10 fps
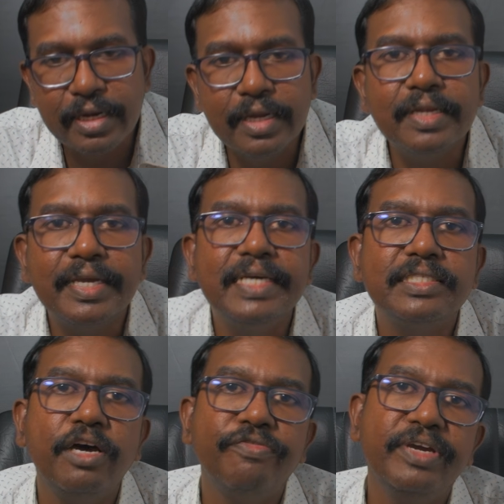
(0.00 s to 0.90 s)
in
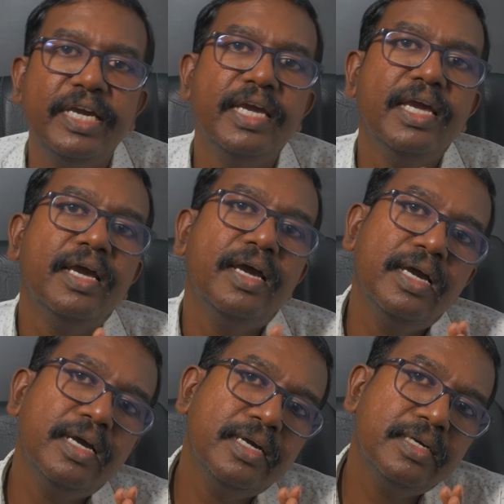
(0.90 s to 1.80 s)
case of a
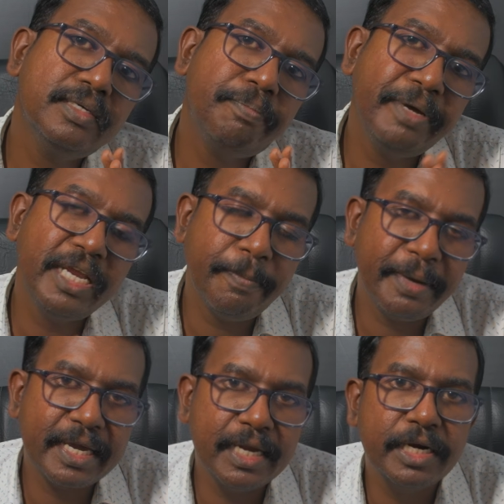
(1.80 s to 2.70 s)

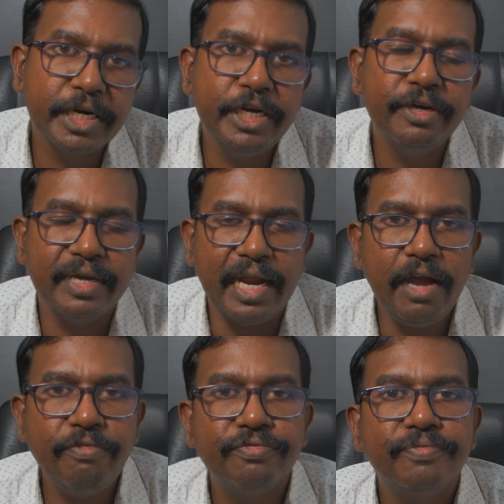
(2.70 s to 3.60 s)
periapical
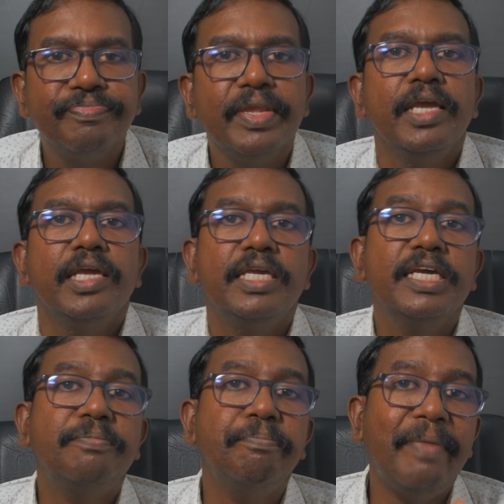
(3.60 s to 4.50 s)
radiograph.
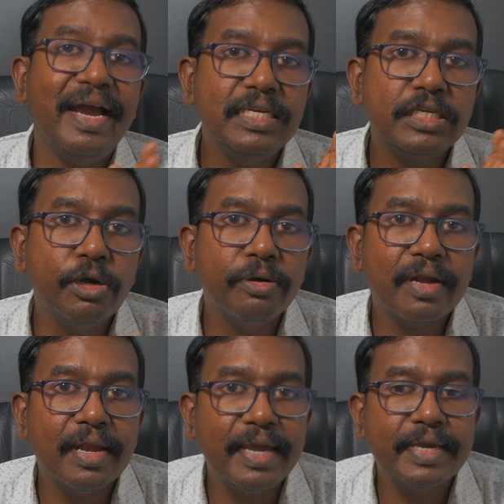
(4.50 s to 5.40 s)
It might
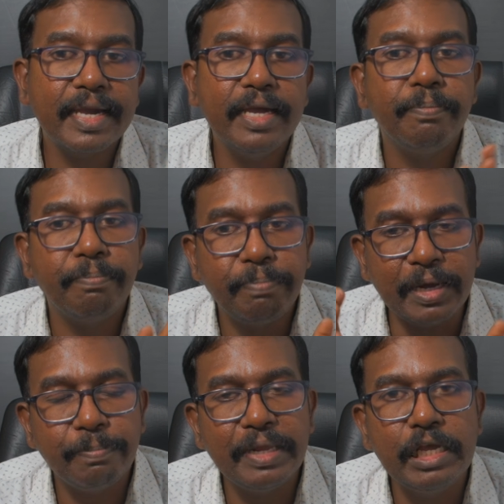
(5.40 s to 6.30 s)
look like an
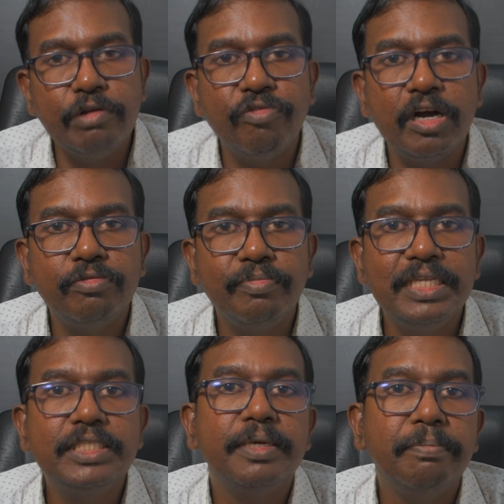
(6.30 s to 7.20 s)
pulpal
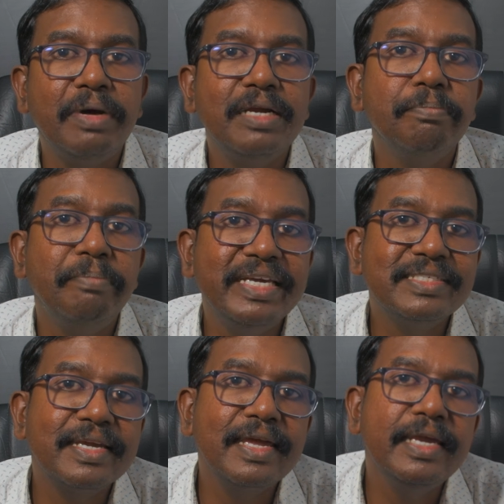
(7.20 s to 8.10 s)
involvement, but
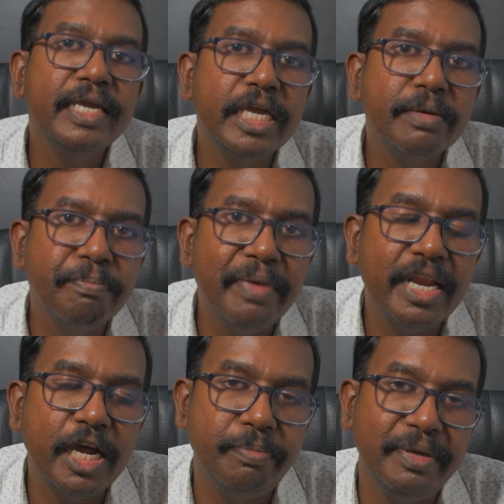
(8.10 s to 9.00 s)
basically it
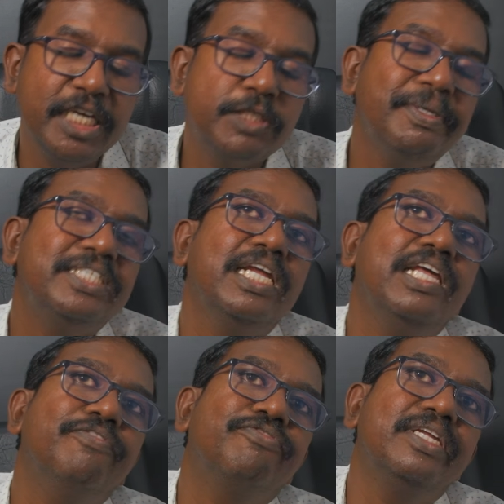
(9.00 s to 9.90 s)
may not be,
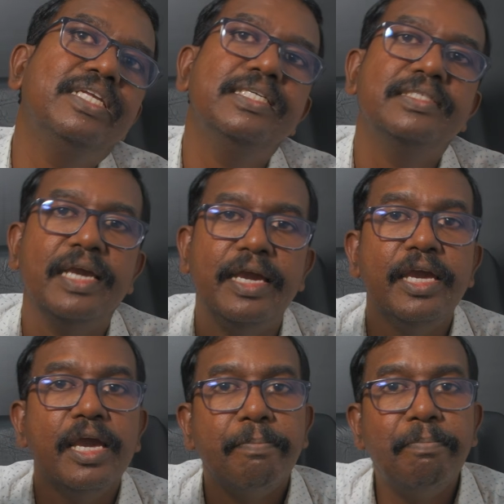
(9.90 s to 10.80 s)
especially if it is
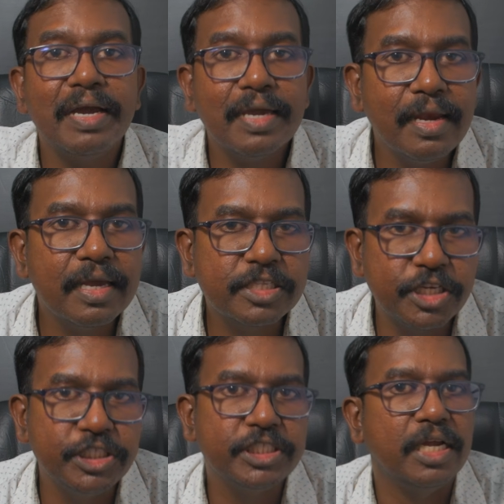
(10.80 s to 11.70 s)
a buccal
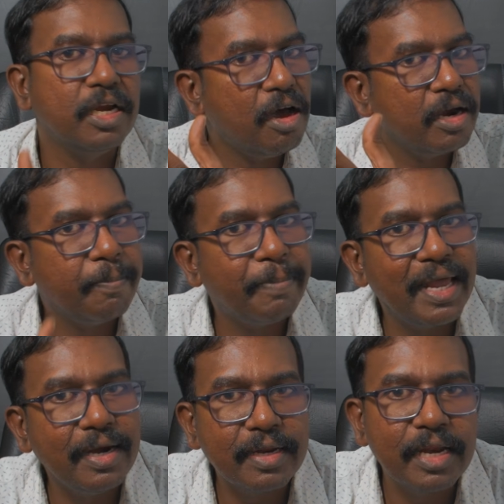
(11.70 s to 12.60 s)
extension or a
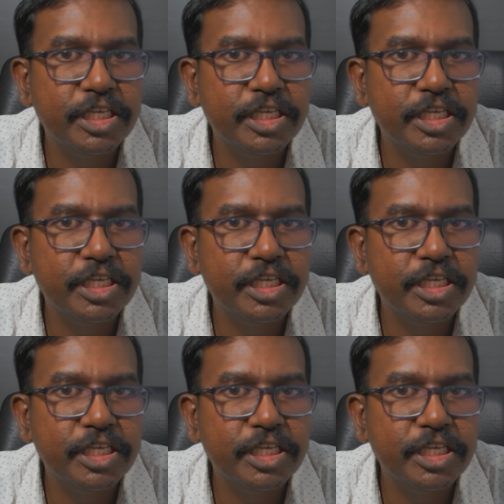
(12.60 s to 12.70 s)
palatal